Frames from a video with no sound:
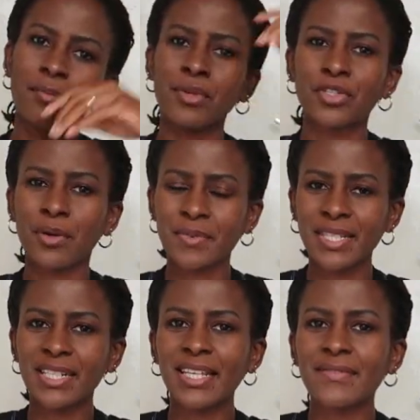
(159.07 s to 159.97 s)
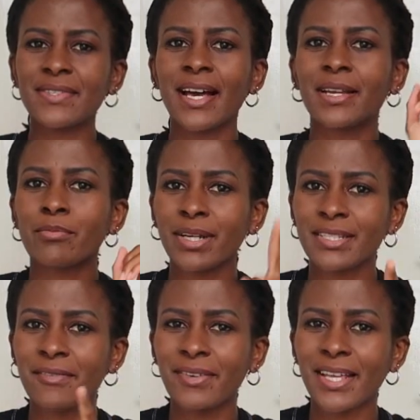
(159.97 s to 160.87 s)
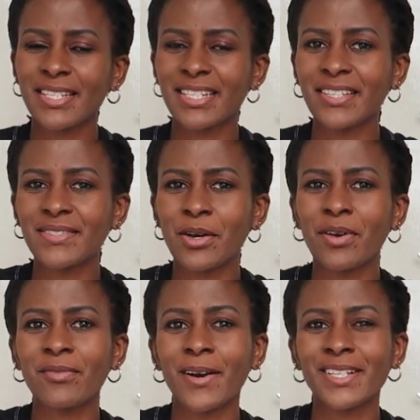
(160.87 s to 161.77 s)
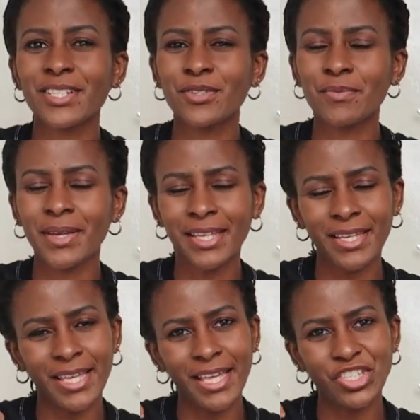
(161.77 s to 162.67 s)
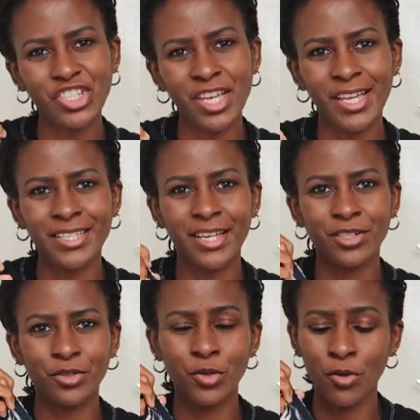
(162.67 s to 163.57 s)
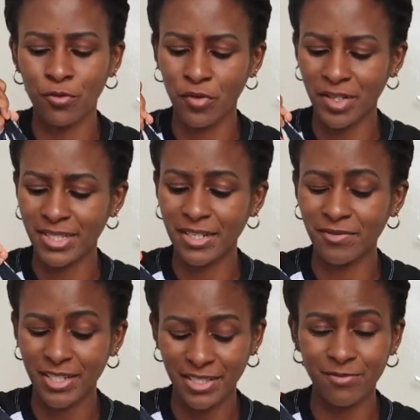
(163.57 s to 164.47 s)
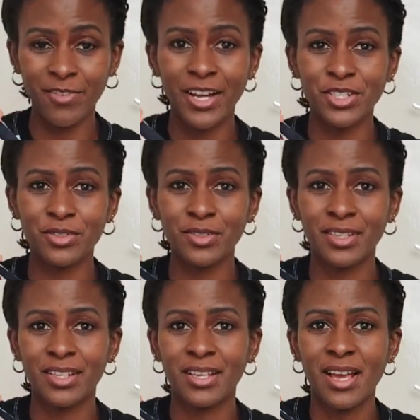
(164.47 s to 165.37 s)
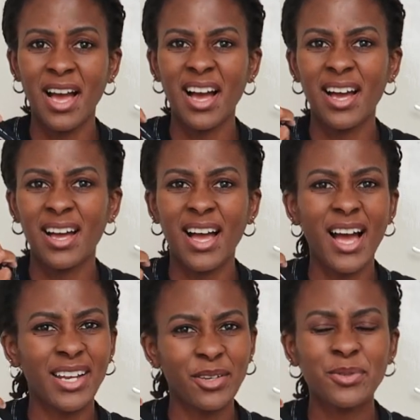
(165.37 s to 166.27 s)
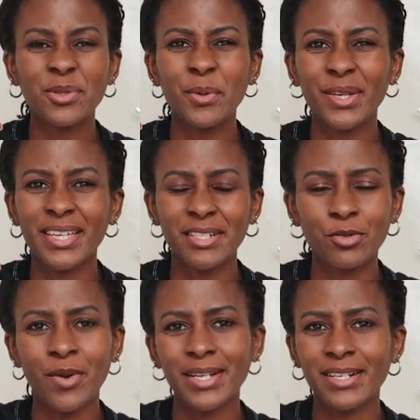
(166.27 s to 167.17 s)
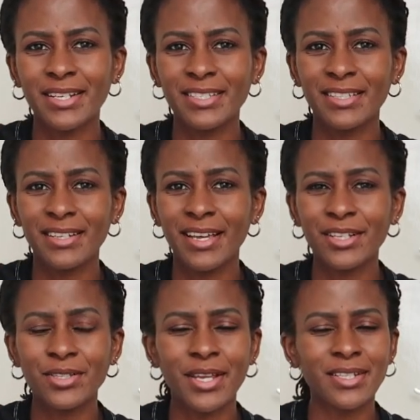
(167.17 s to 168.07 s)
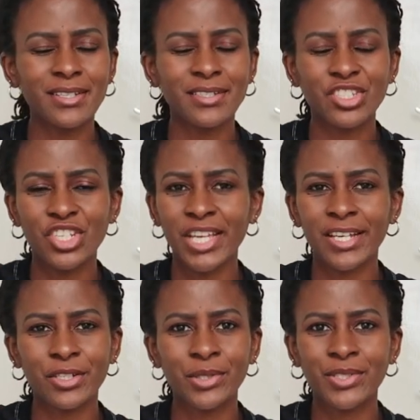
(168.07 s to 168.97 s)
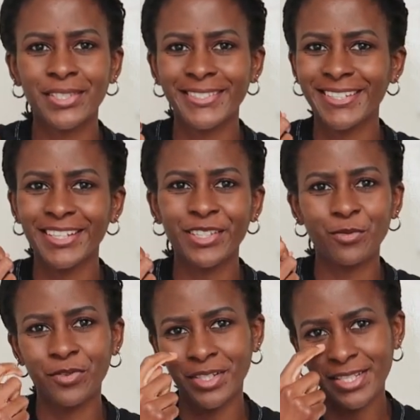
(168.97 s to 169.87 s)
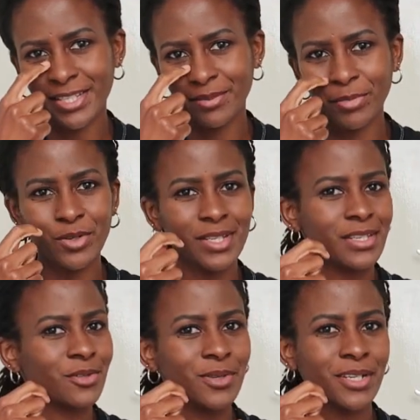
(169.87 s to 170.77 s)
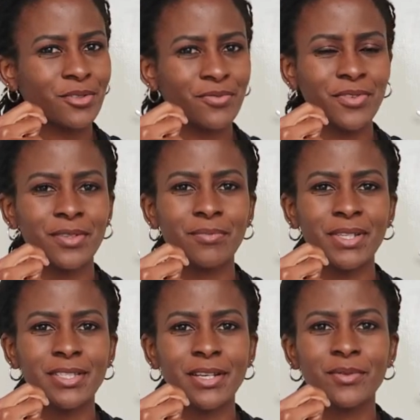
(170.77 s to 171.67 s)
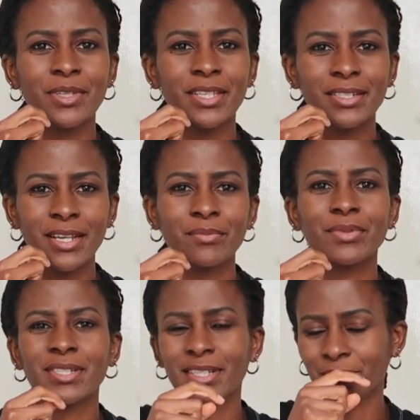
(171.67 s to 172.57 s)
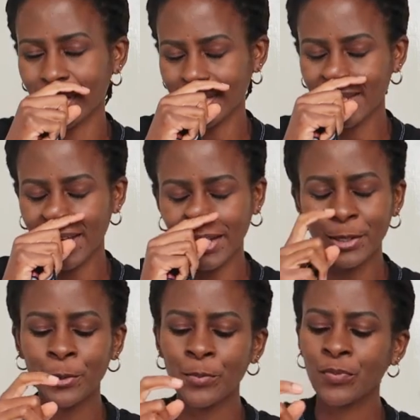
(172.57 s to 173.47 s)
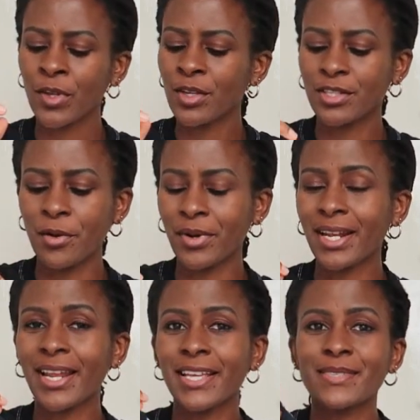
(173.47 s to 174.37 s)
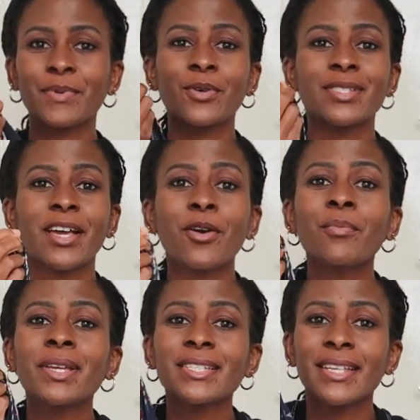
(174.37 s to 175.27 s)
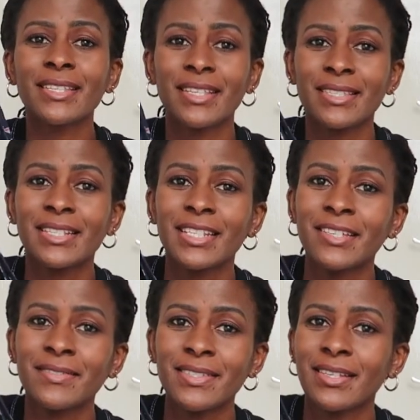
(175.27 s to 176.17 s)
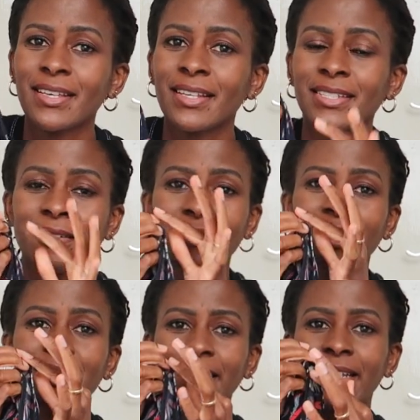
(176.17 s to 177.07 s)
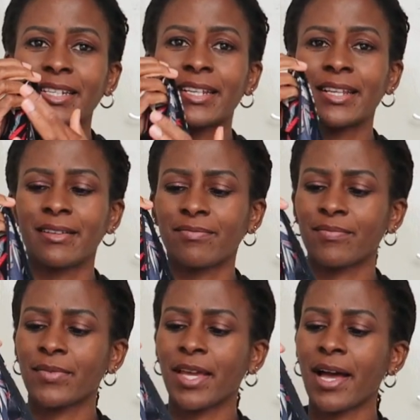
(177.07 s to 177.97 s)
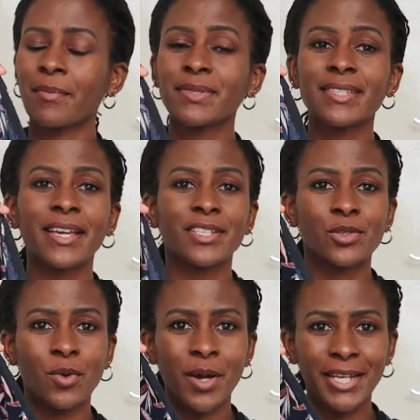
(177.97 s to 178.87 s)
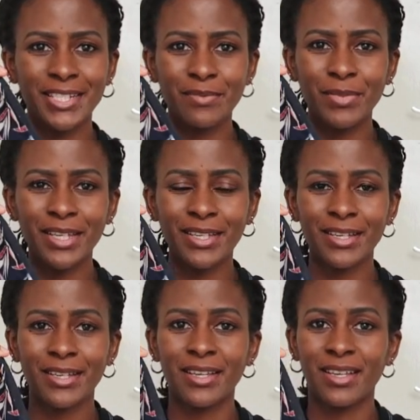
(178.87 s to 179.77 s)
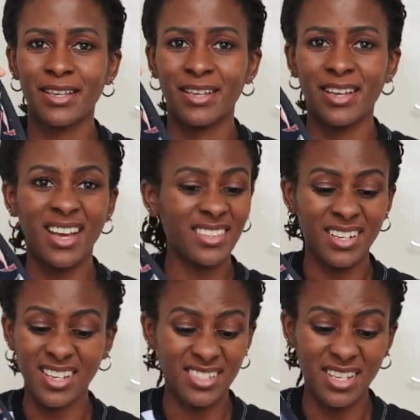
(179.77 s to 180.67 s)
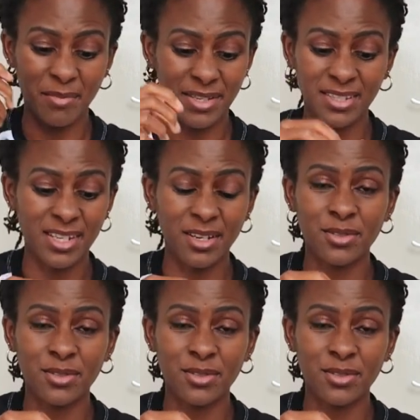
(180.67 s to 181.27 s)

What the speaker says: bishop sleeves and butterfly sleeves. However, I wanted to make a change and go for a sleeveless version. And I was sewing it quite late in the night, so I didn't check the fitting because I just wanted to be done with it and put it on the side. So I realized because I omitted the sleeves, definitely the arm size quite big, and the last time I said